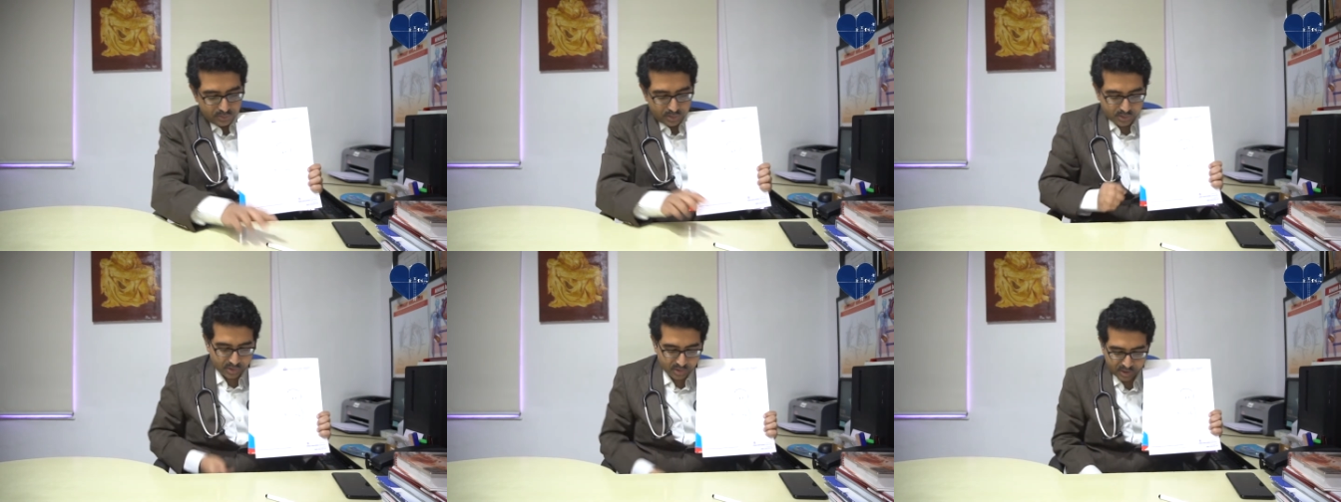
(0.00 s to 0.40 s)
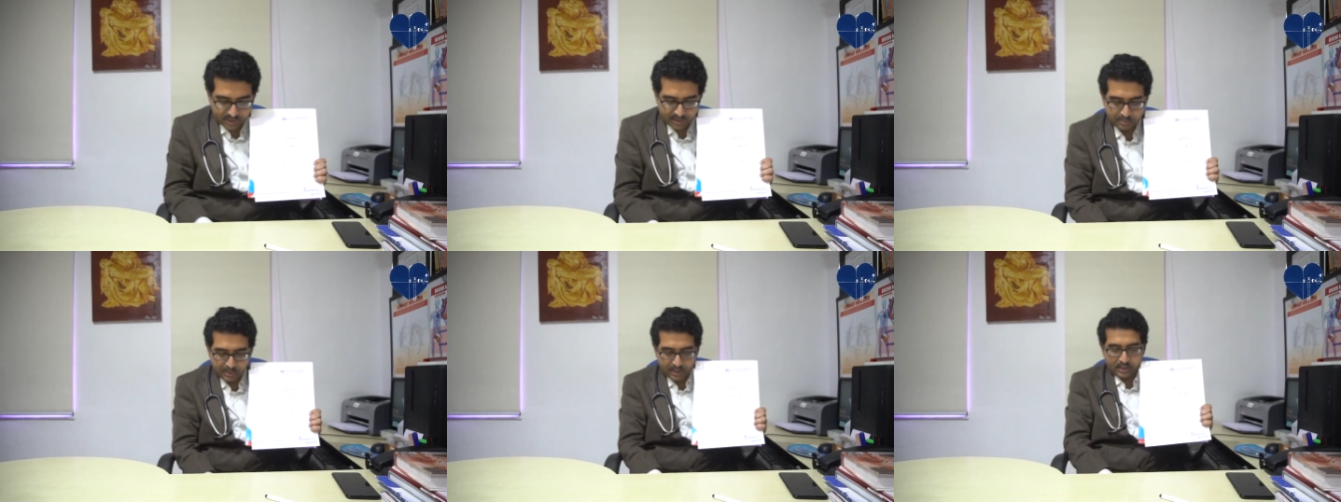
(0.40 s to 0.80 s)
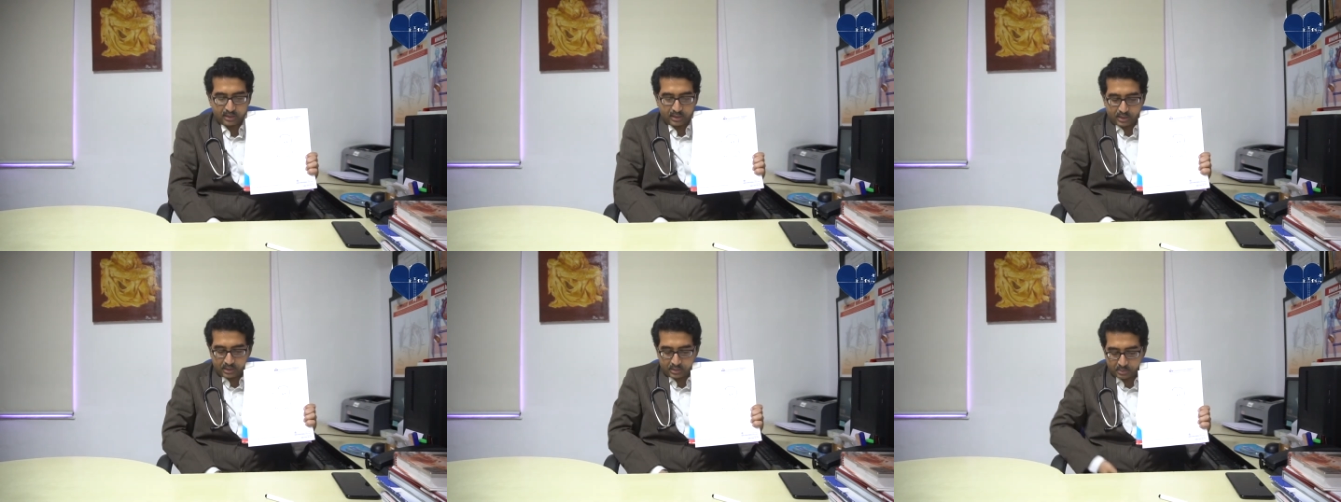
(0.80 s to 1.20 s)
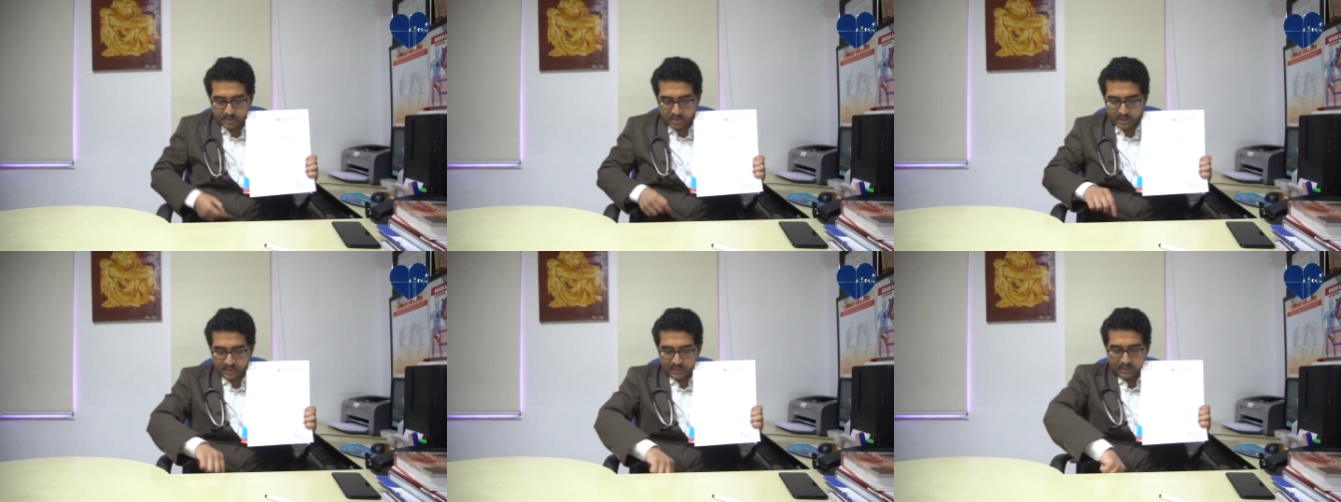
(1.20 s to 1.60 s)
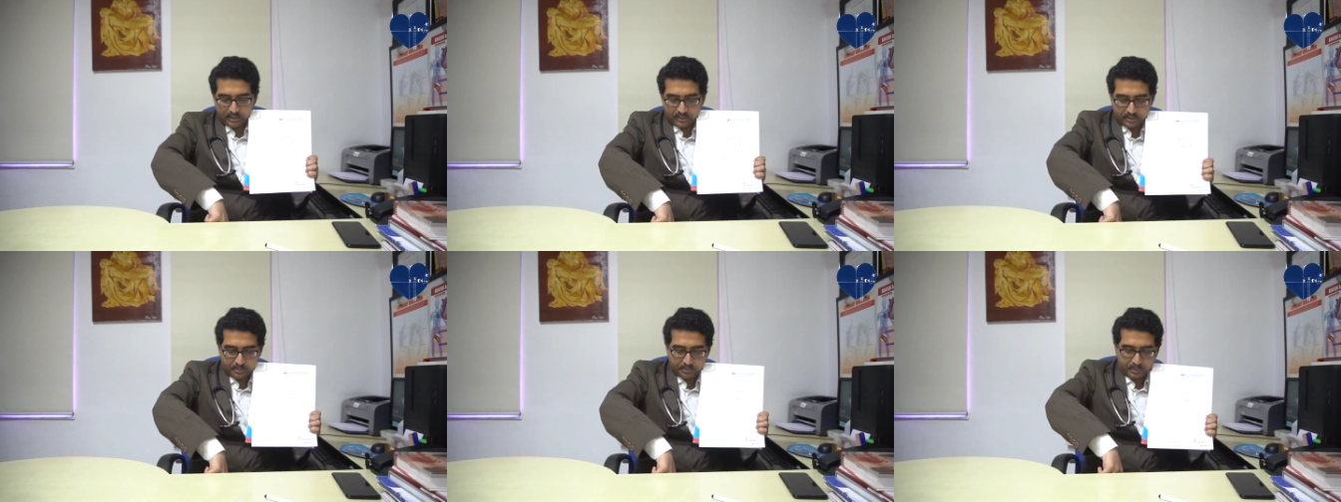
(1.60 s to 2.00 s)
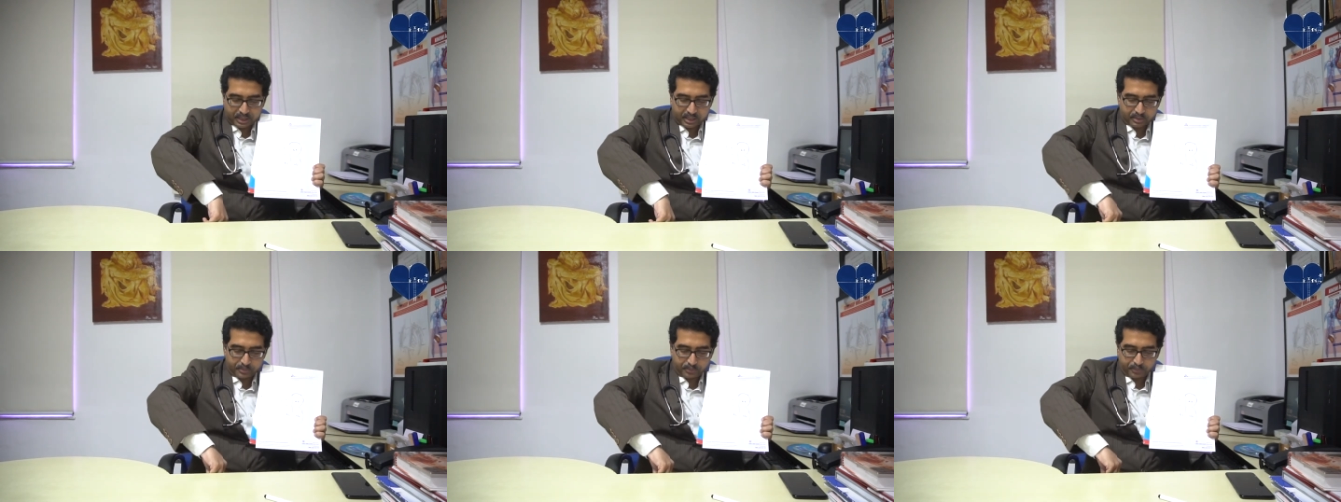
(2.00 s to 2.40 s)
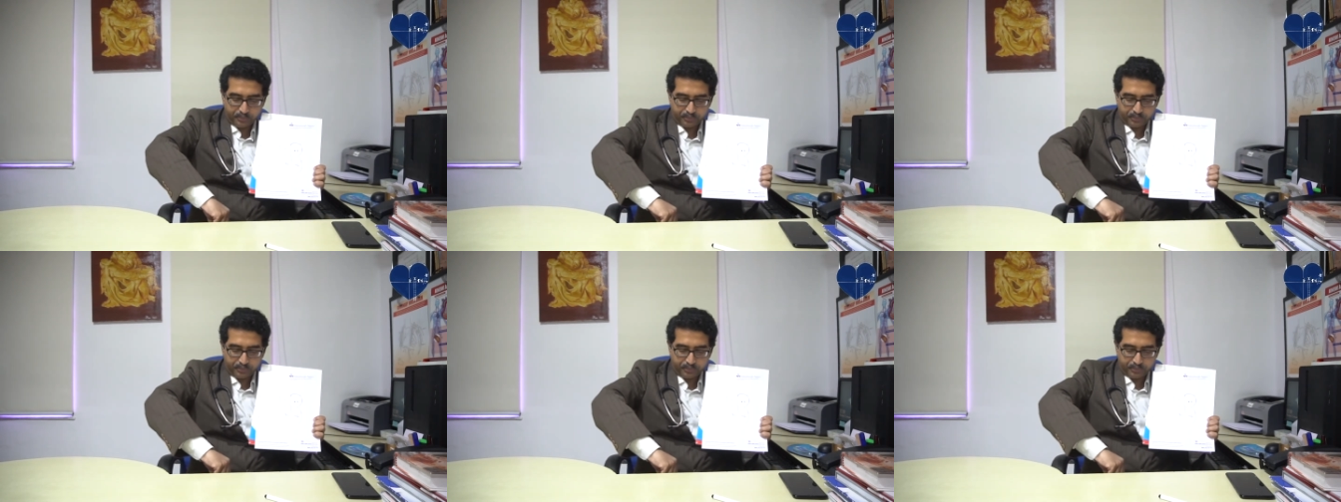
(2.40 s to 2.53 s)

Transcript: Just let me take another pen.